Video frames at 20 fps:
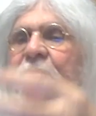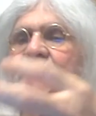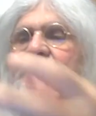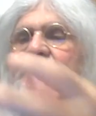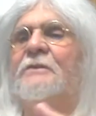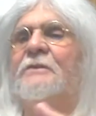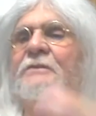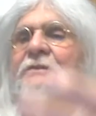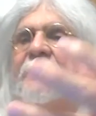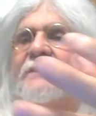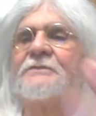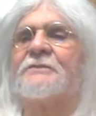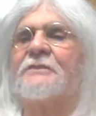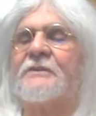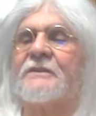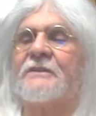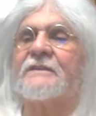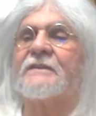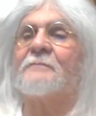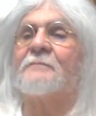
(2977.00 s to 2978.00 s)
review that's
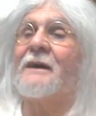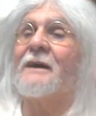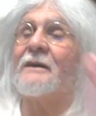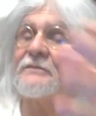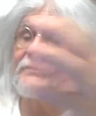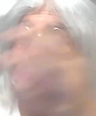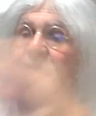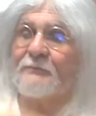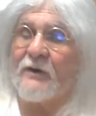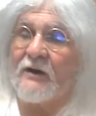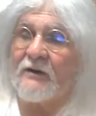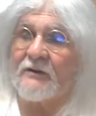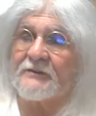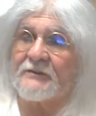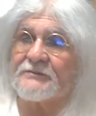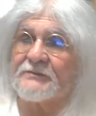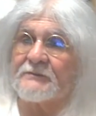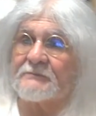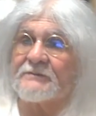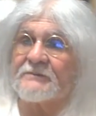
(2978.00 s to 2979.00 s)
going to come out tomorrow
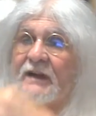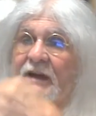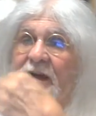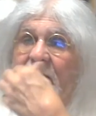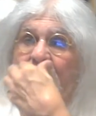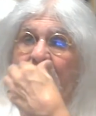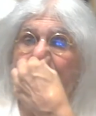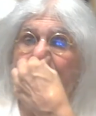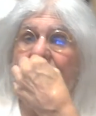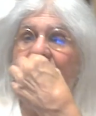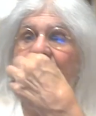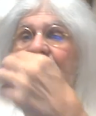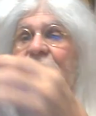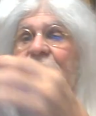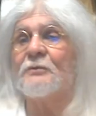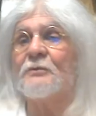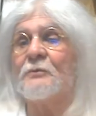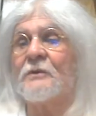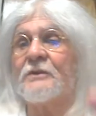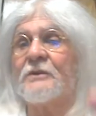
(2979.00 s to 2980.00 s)
sometime,
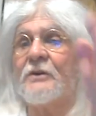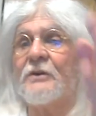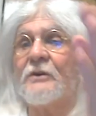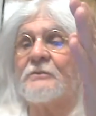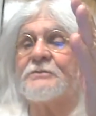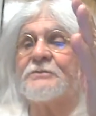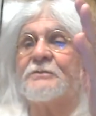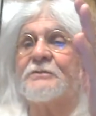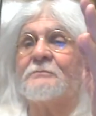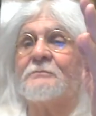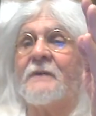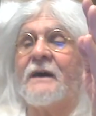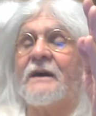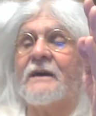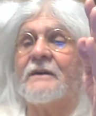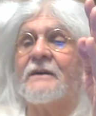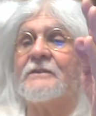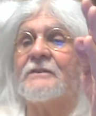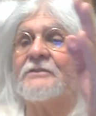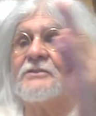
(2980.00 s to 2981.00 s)
you want to go to
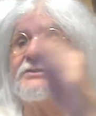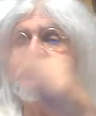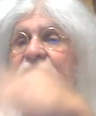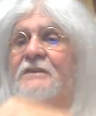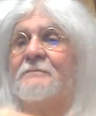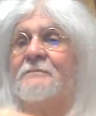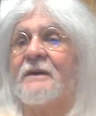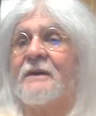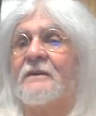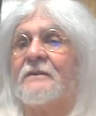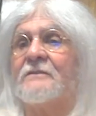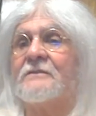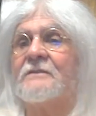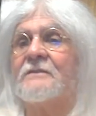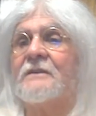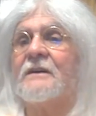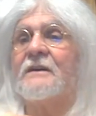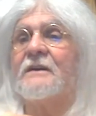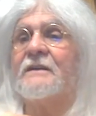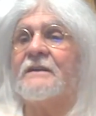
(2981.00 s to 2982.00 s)
my Gmail
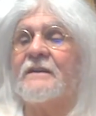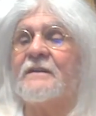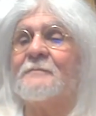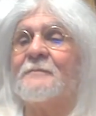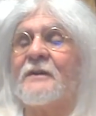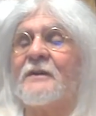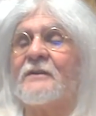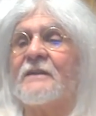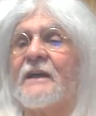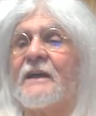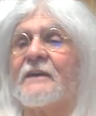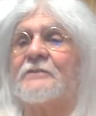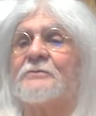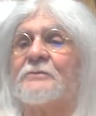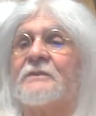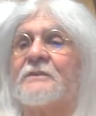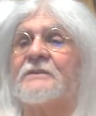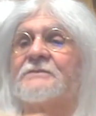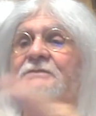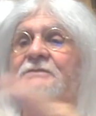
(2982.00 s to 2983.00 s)
email
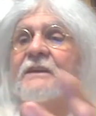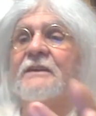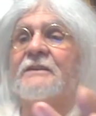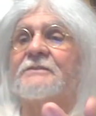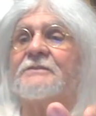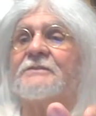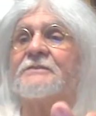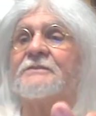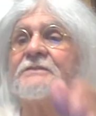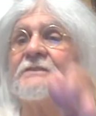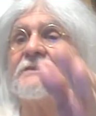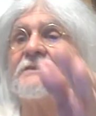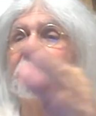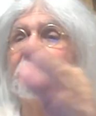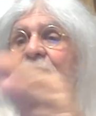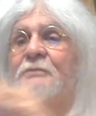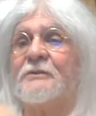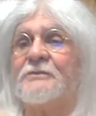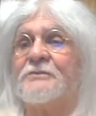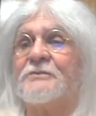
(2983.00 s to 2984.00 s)
address and just
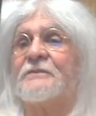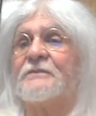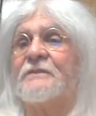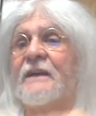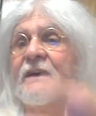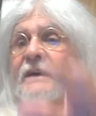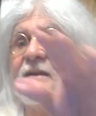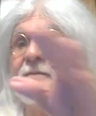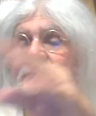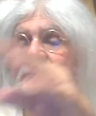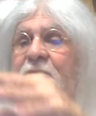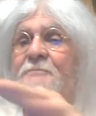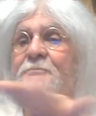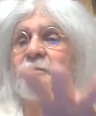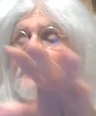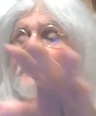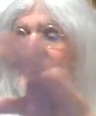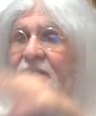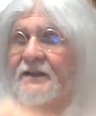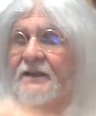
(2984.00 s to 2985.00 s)
put your name and
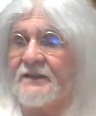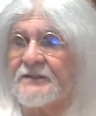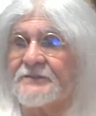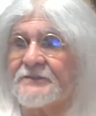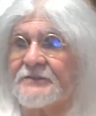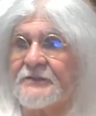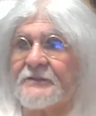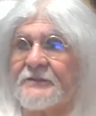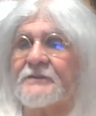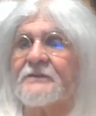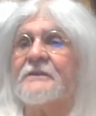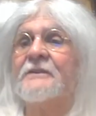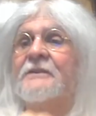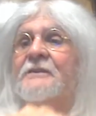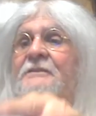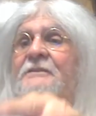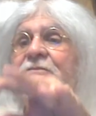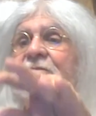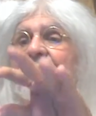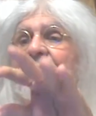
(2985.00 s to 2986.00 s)
put enter
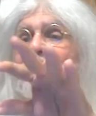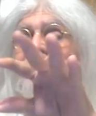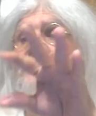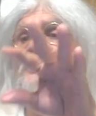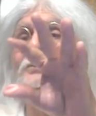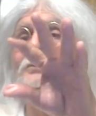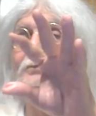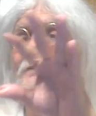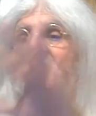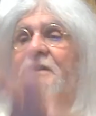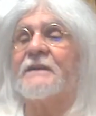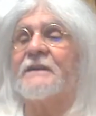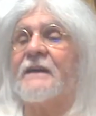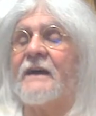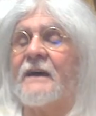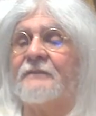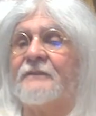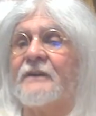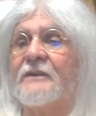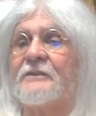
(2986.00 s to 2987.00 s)
so we can
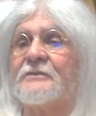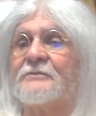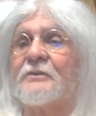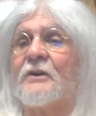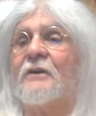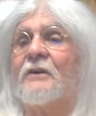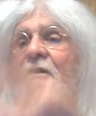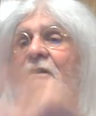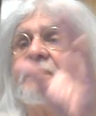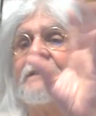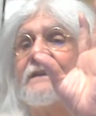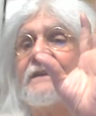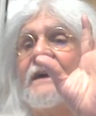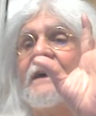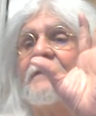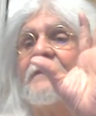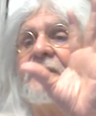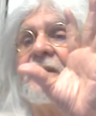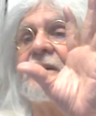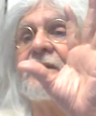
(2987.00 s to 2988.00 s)
have that drawing.
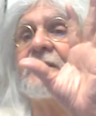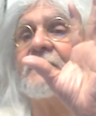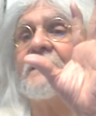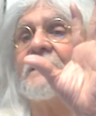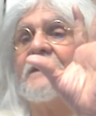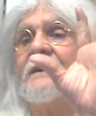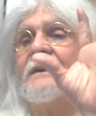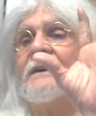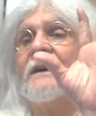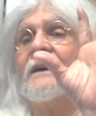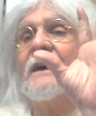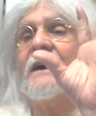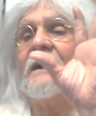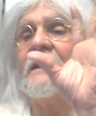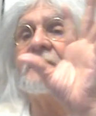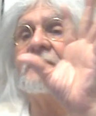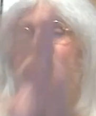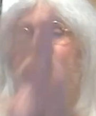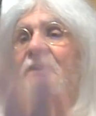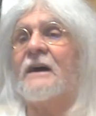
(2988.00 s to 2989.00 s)
And then
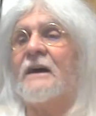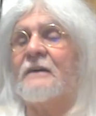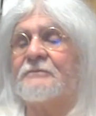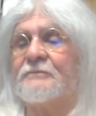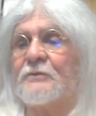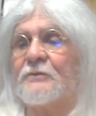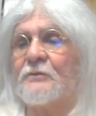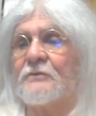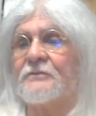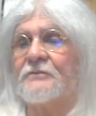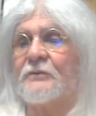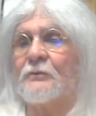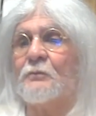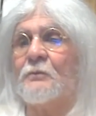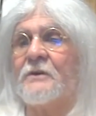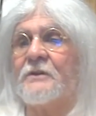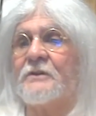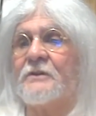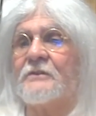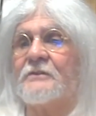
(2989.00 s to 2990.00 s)
after the
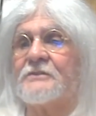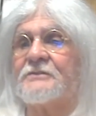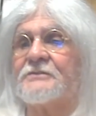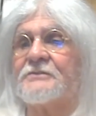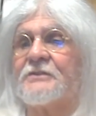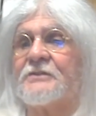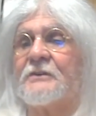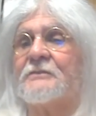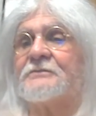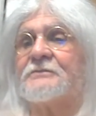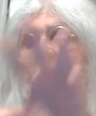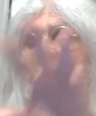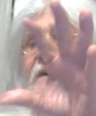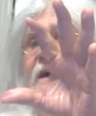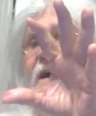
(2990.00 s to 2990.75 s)
winner is chosen,